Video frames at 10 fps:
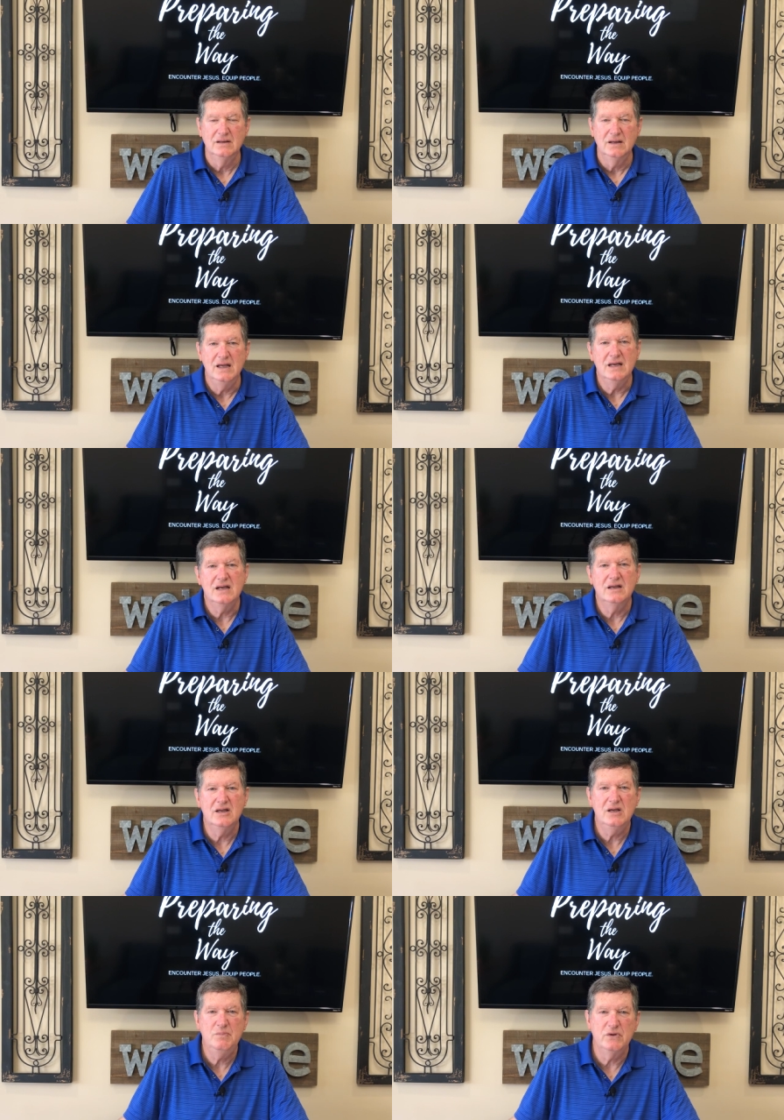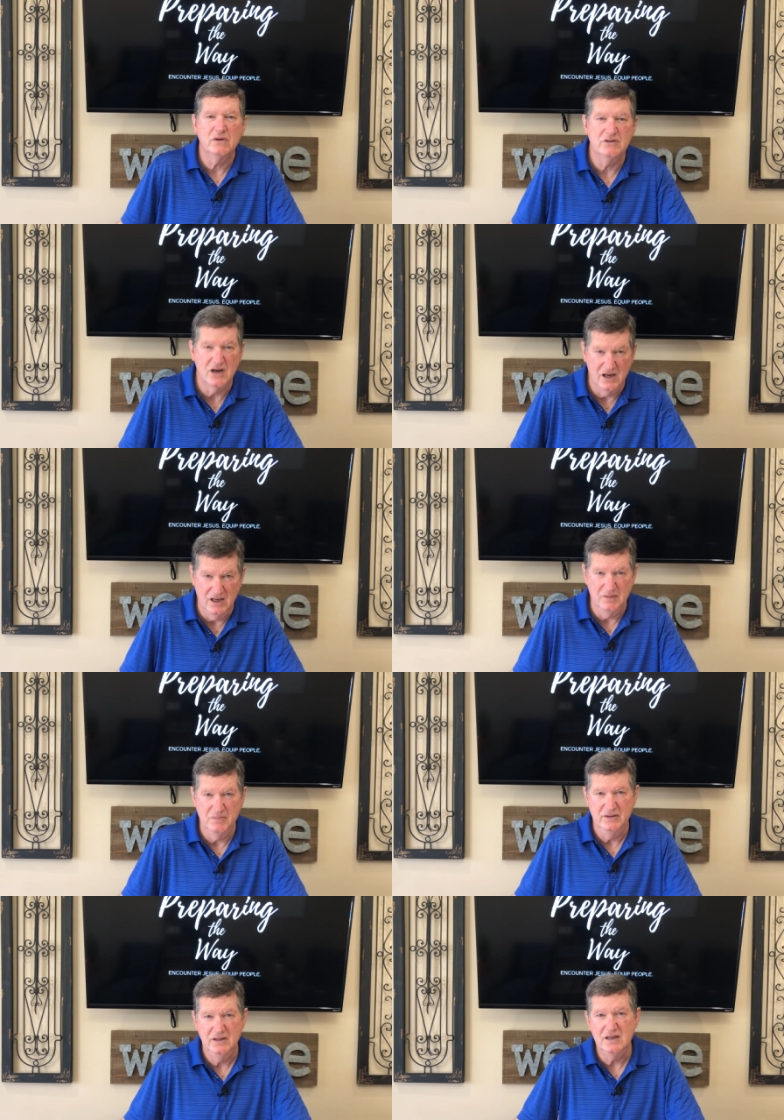He can keep your job.
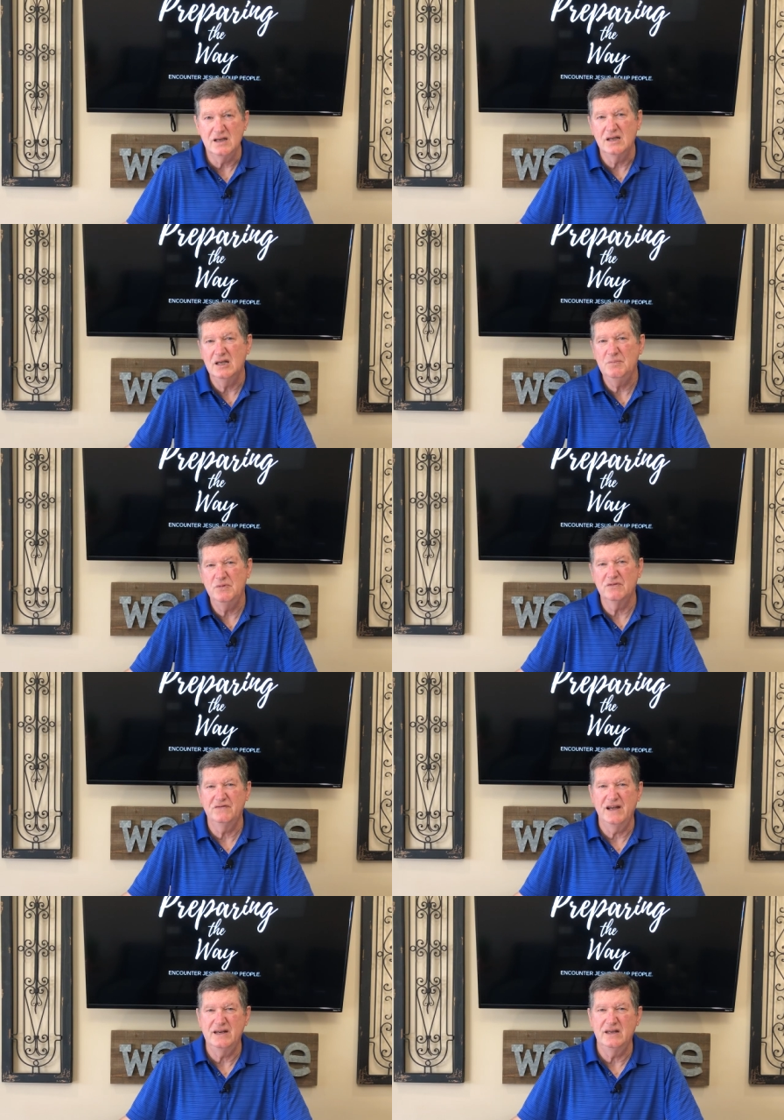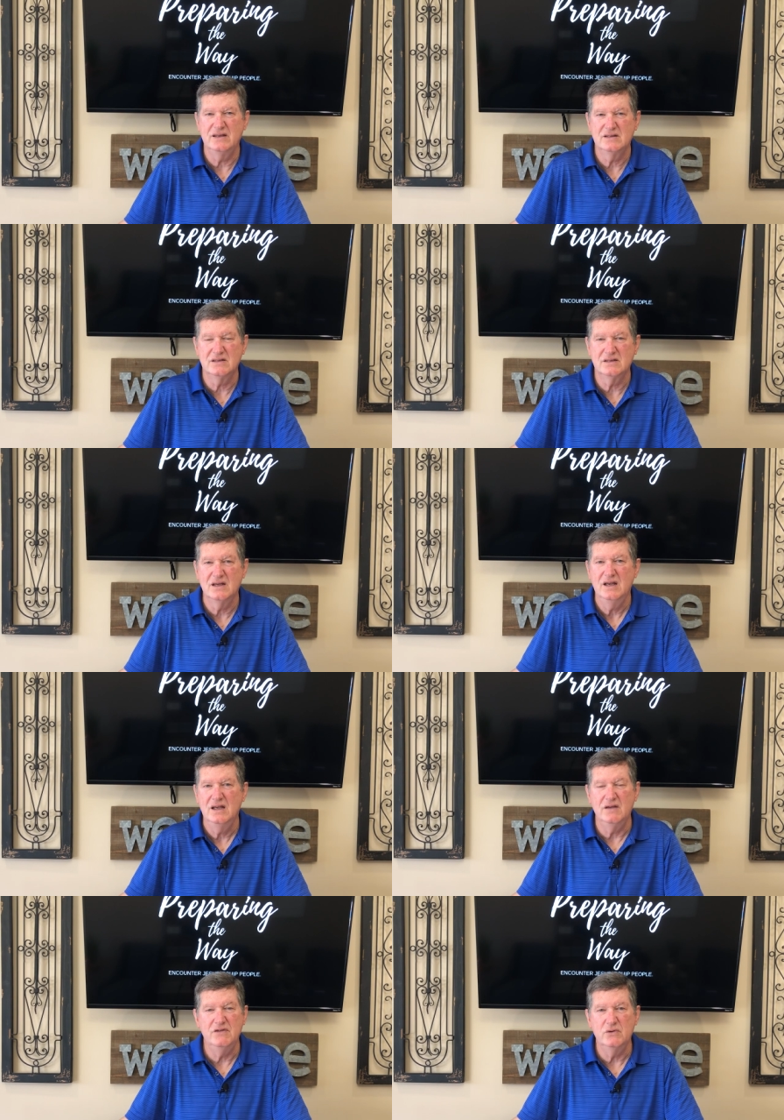He can keep your finances
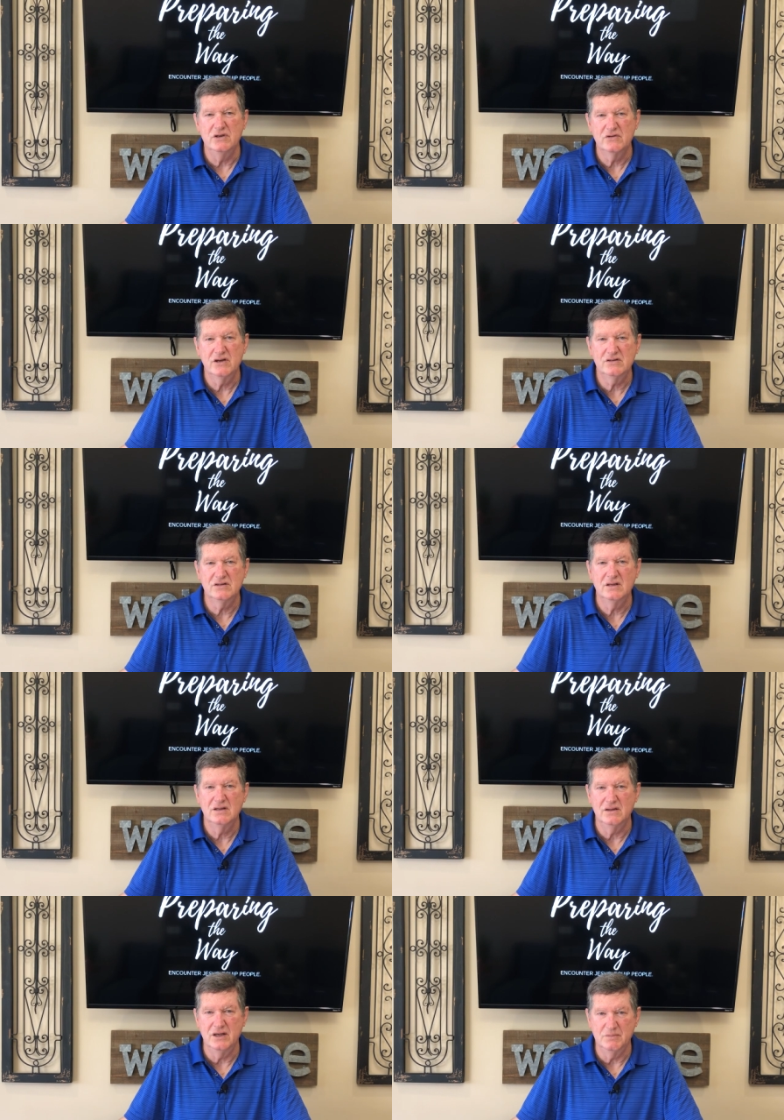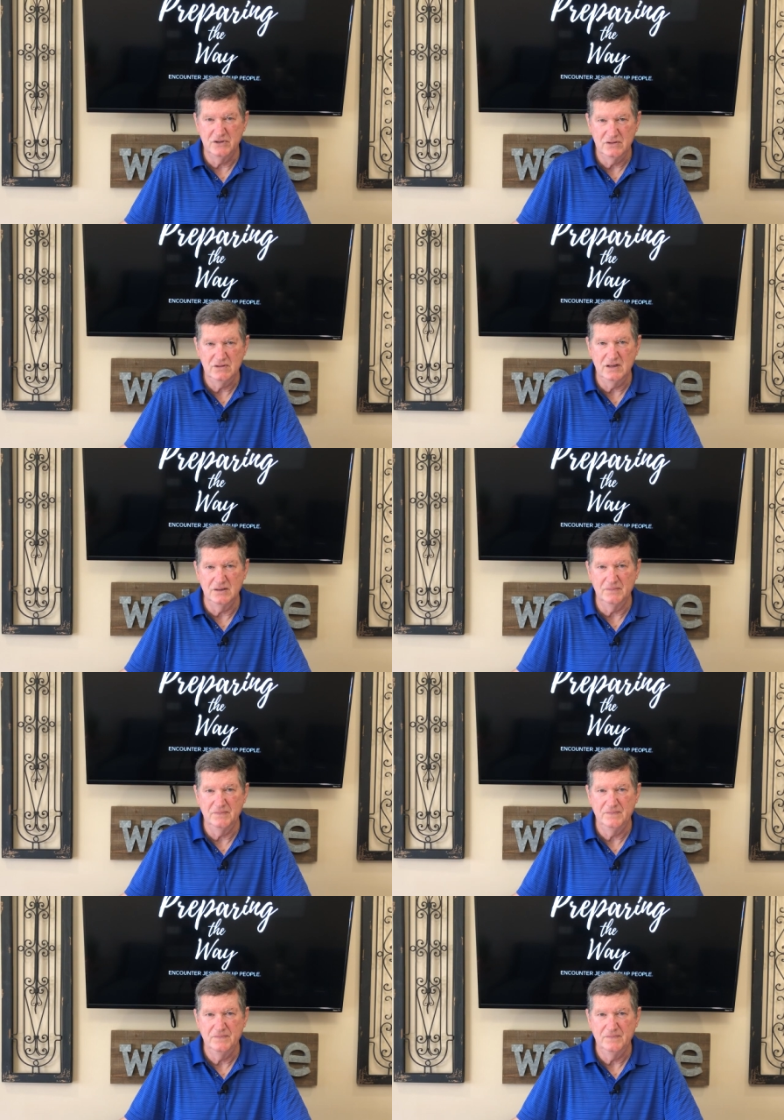if you entrust them to Him.